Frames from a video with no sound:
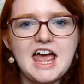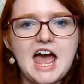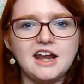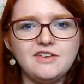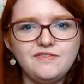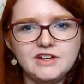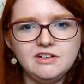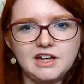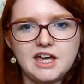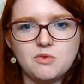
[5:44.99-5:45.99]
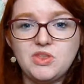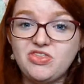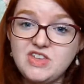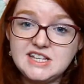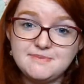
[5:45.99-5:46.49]
And I feel like with
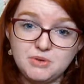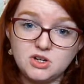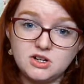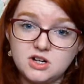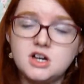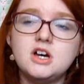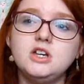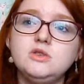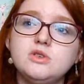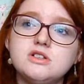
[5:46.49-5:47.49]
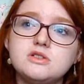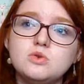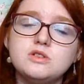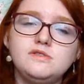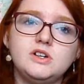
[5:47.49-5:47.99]
this book, you could
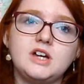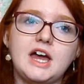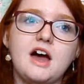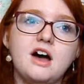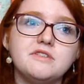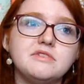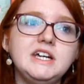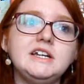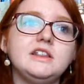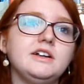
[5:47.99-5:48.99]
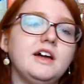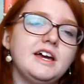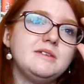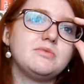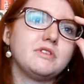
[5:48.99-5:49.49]
sort of look at Irene and the
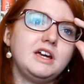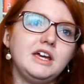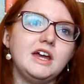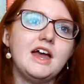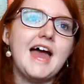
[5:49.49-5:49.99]
Library